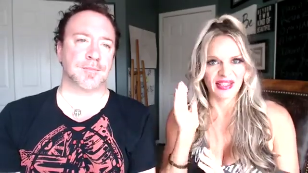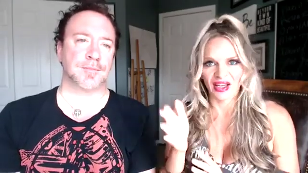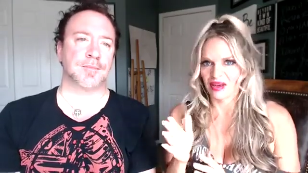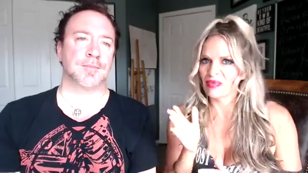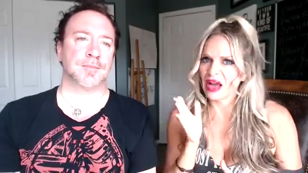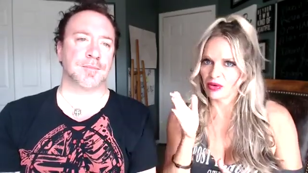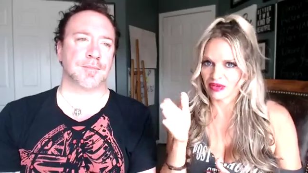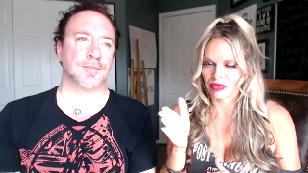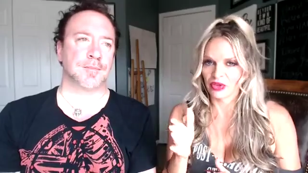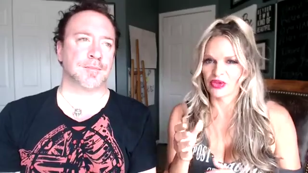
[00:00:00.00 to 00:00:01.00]
Speaker 1: done, power
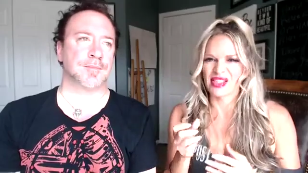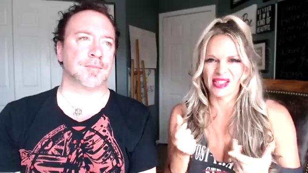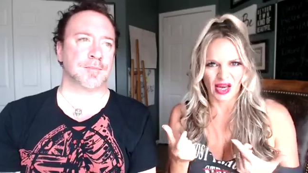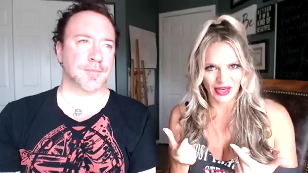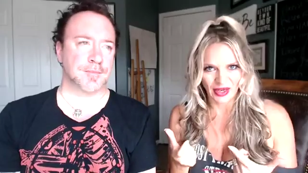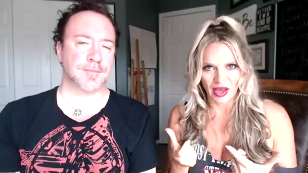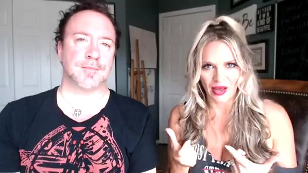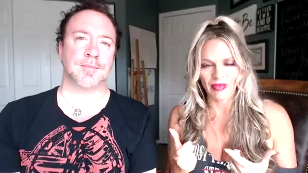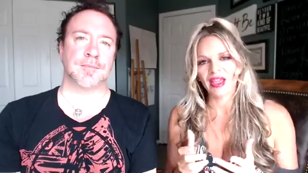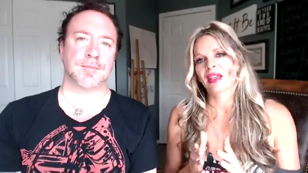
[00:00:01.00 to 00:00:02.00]
through, suck it up
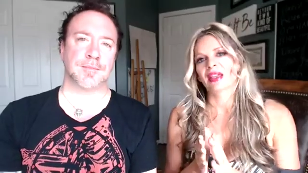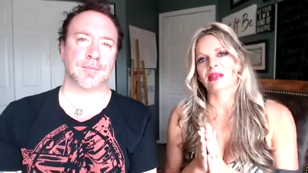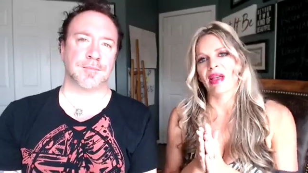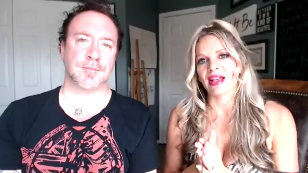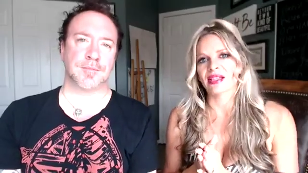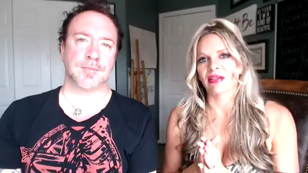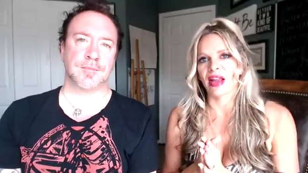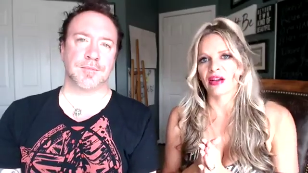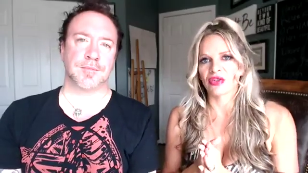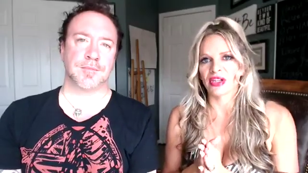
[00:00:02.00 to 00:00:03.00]
masculine
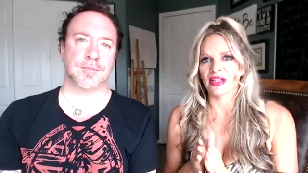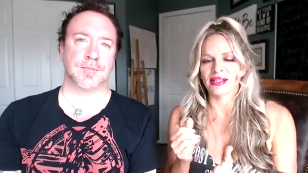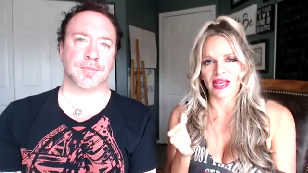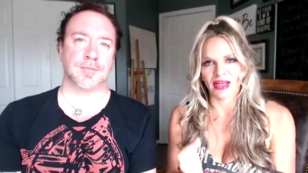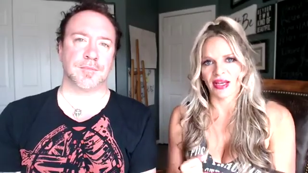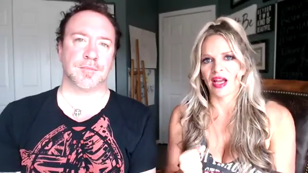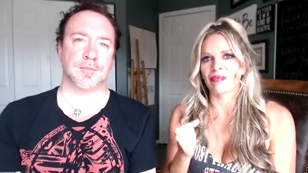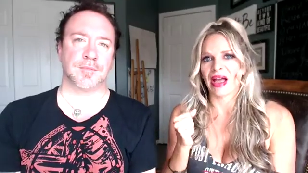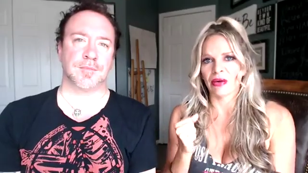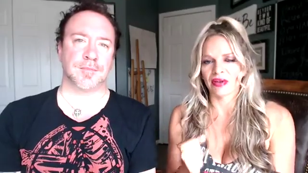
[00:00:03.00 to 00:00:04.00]
energy. Suck it up,
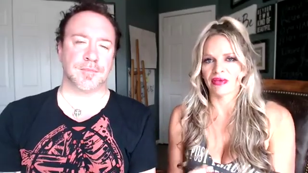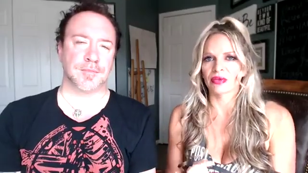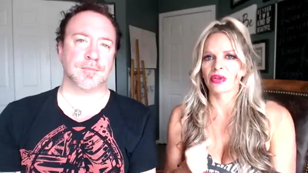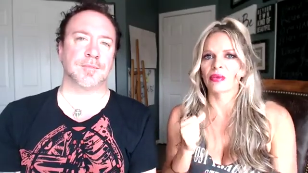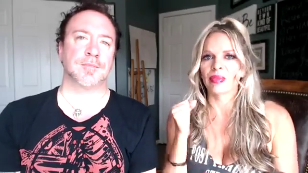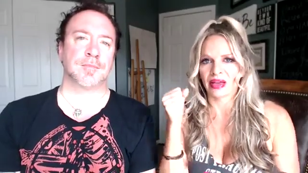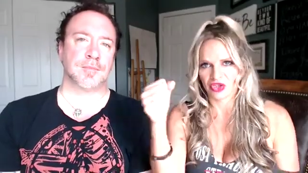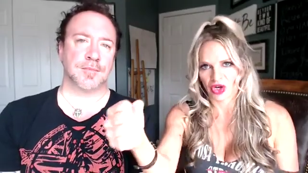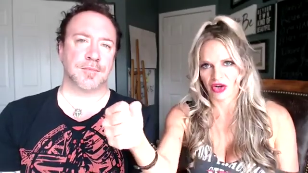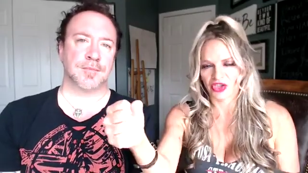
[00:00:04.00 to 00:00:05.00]
power through,
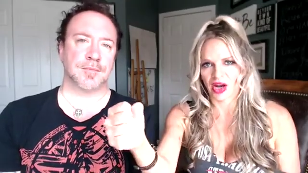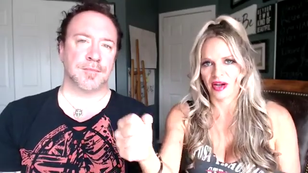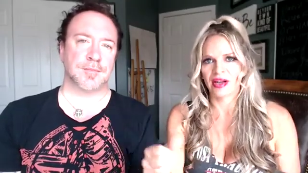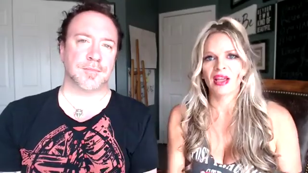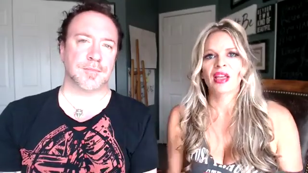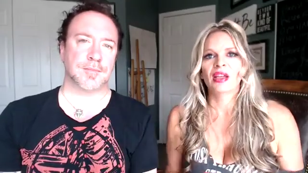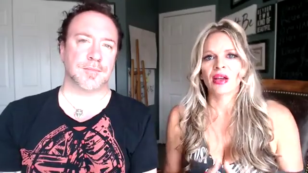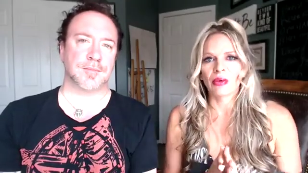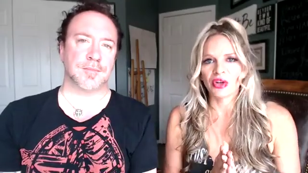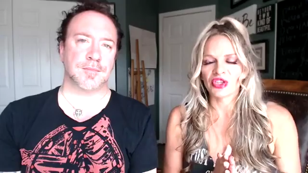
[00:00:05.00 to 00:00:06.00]
charge on. I
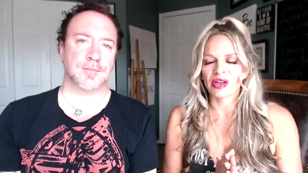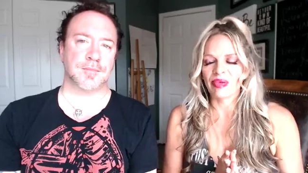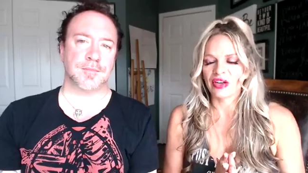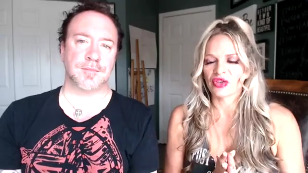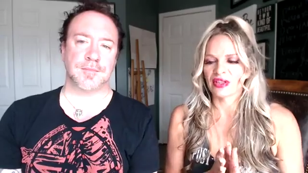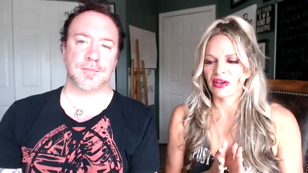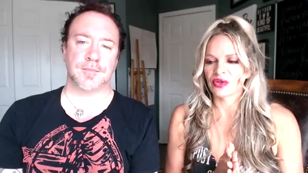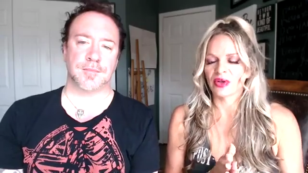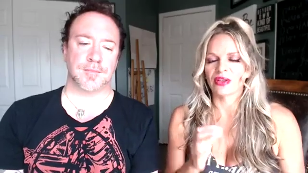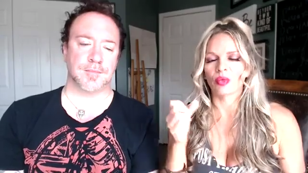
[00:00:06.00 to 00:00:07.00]
want you to picture the difference
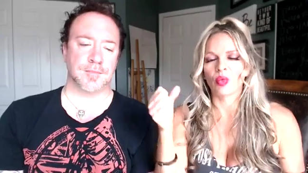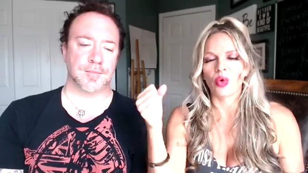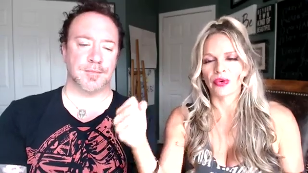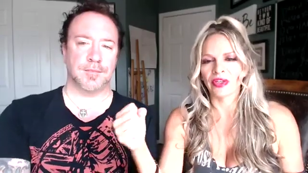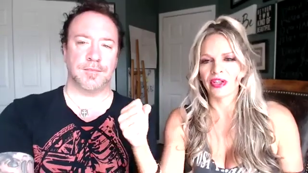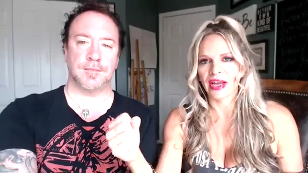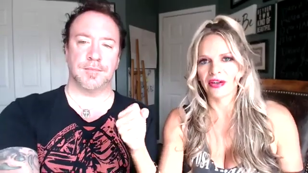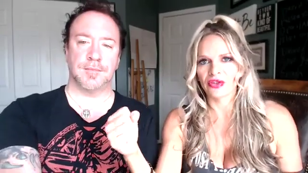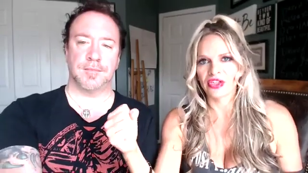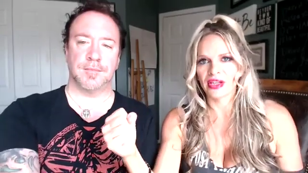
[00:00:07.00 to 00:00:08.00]
between the warrior
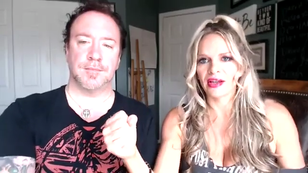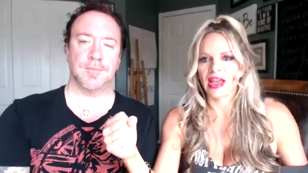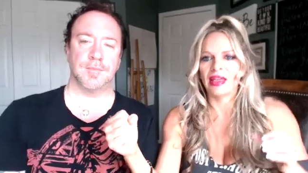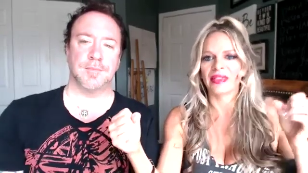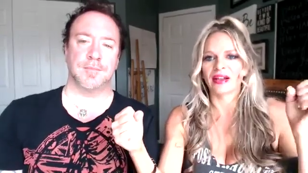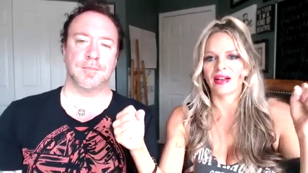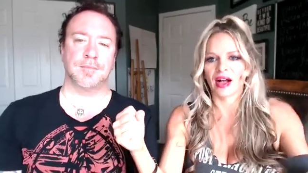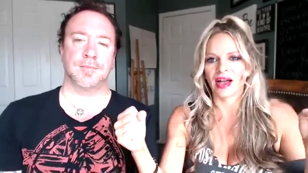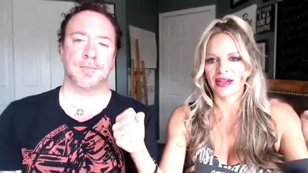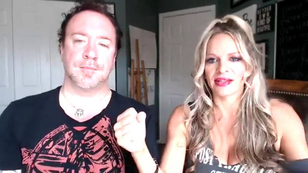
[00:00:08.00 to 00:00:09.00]
energy and the
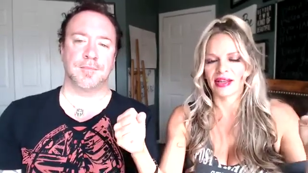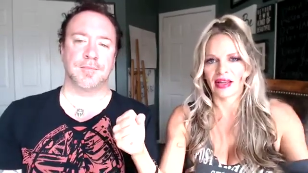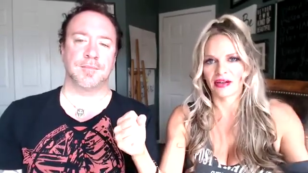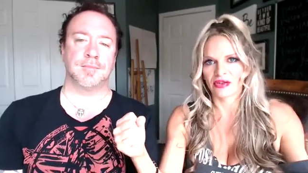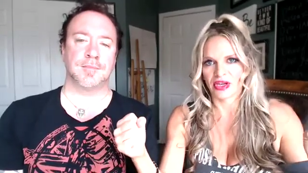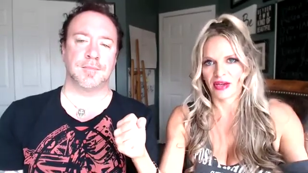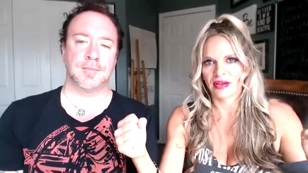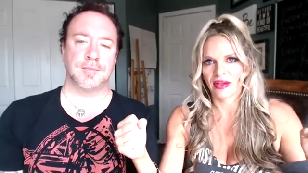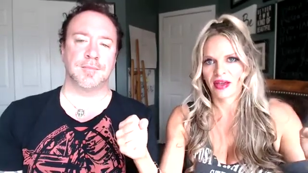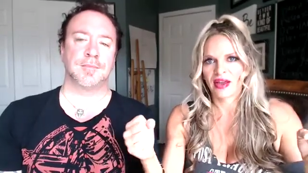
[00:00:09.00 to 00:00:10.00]
goddess energy.
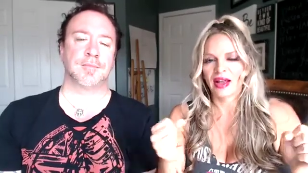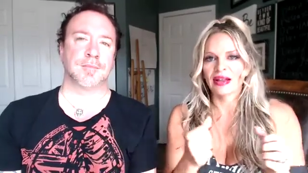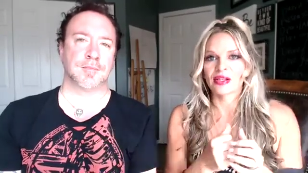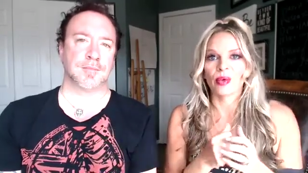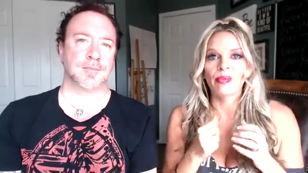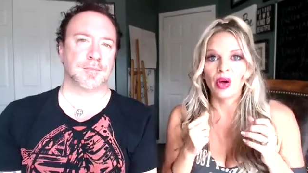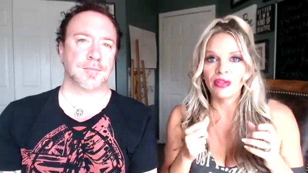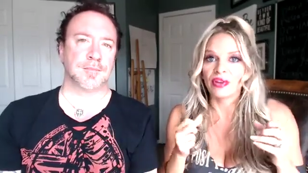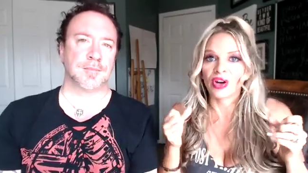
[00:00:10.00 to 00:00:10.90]
And so both are